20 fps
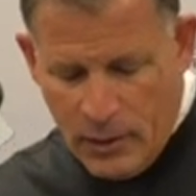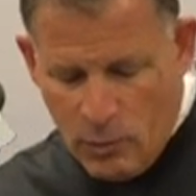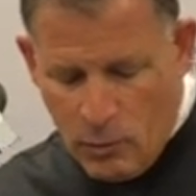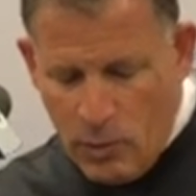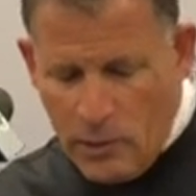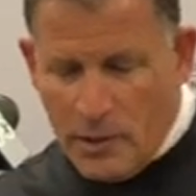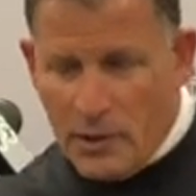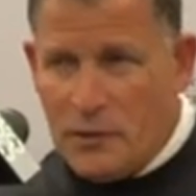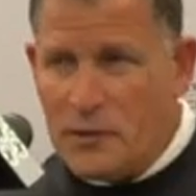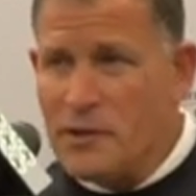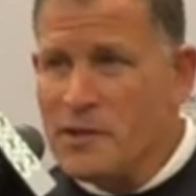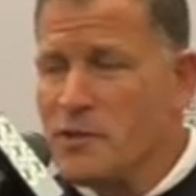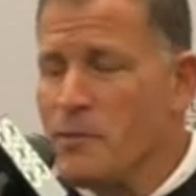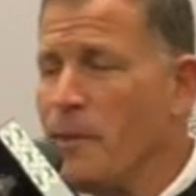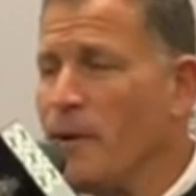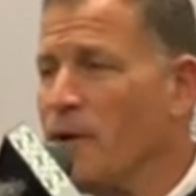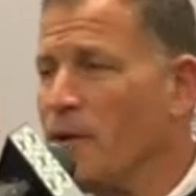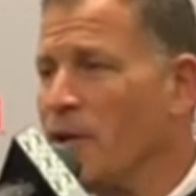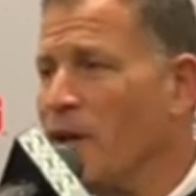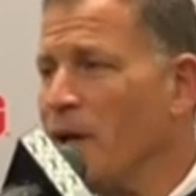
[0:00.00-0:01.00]
One of the things
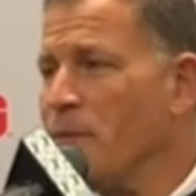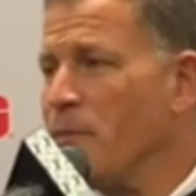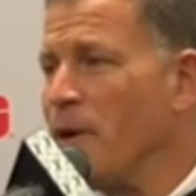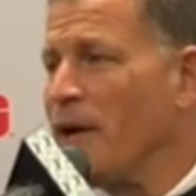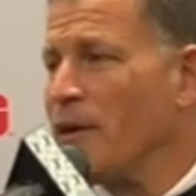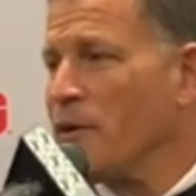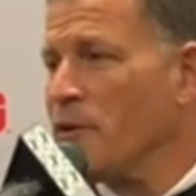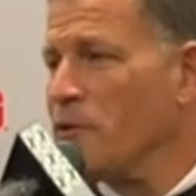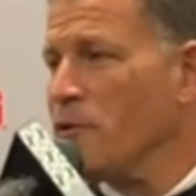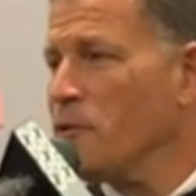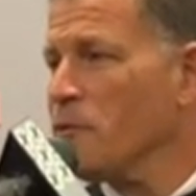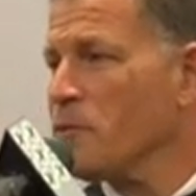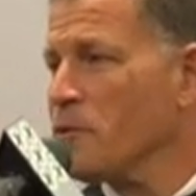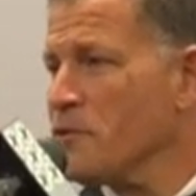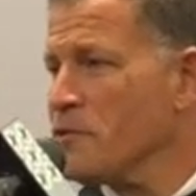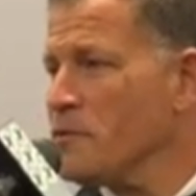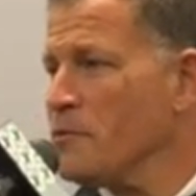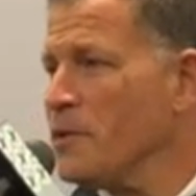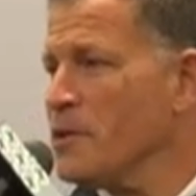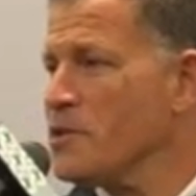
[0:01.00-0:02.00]
about our linebacker group,
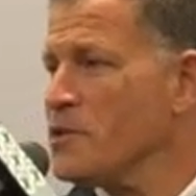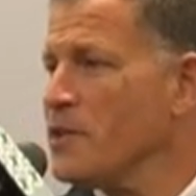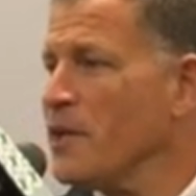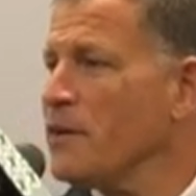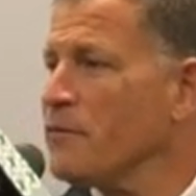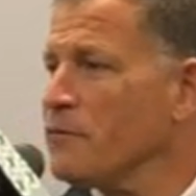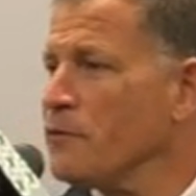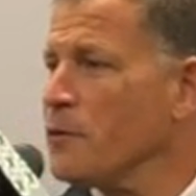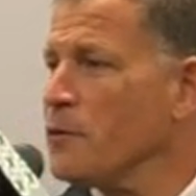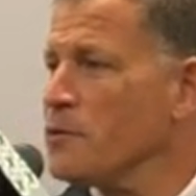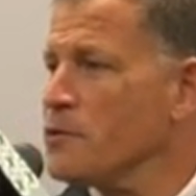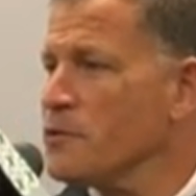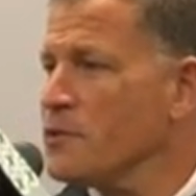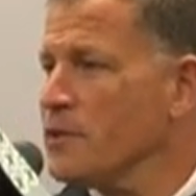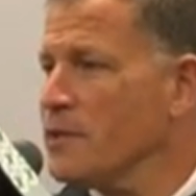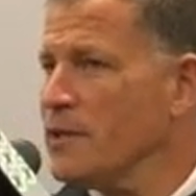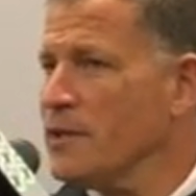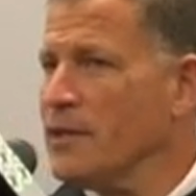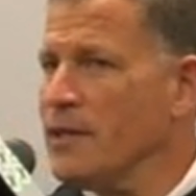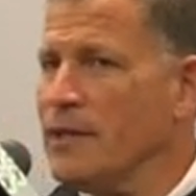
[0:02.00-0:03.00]
because you mentioned that
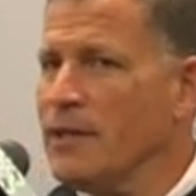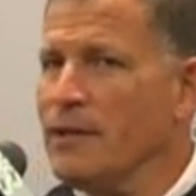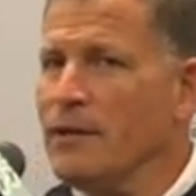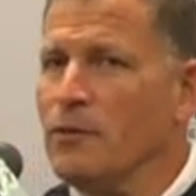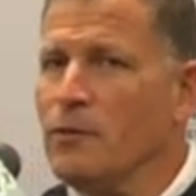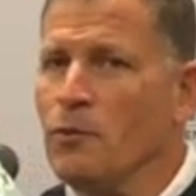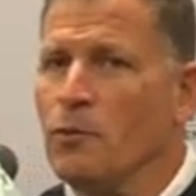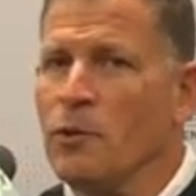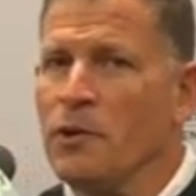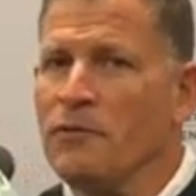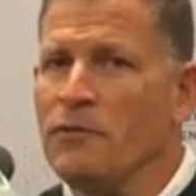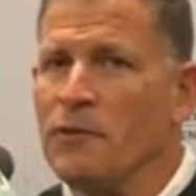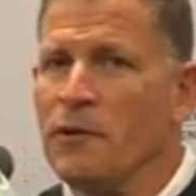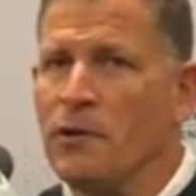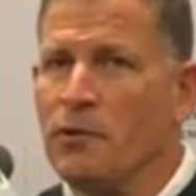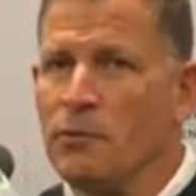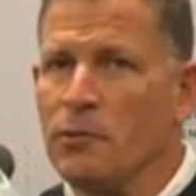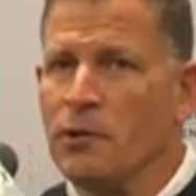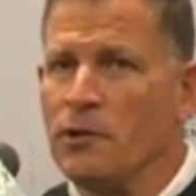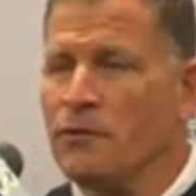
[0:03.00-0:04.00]
first, we
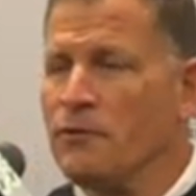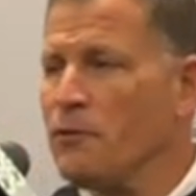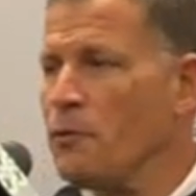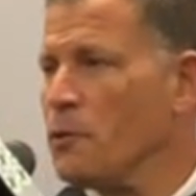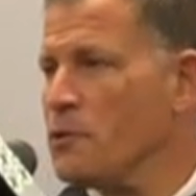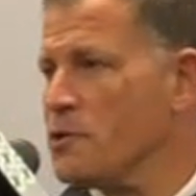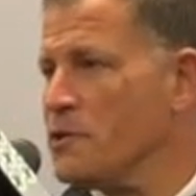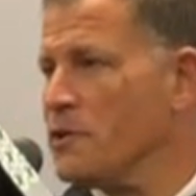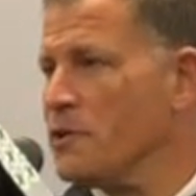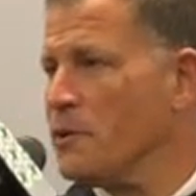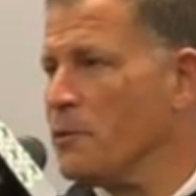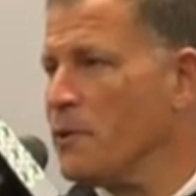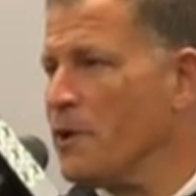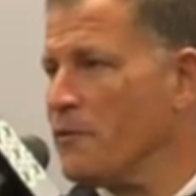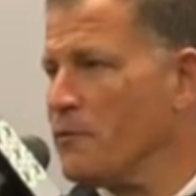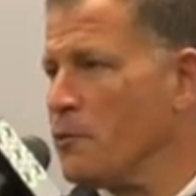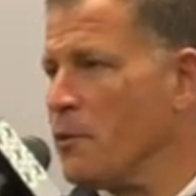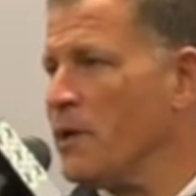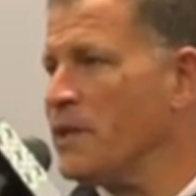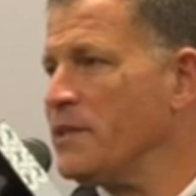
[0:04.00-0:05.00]
feel really fortunate that we
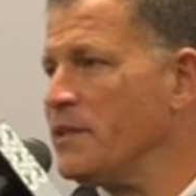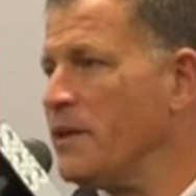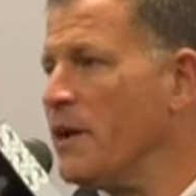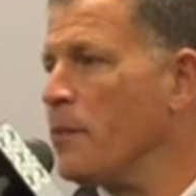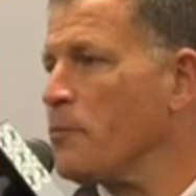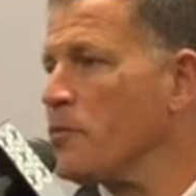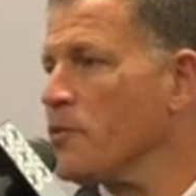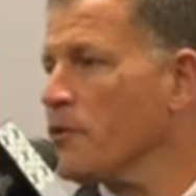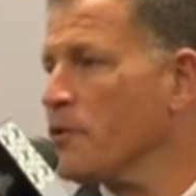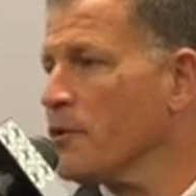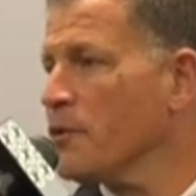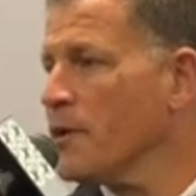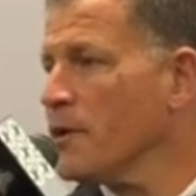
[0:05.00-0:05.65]
have great depth.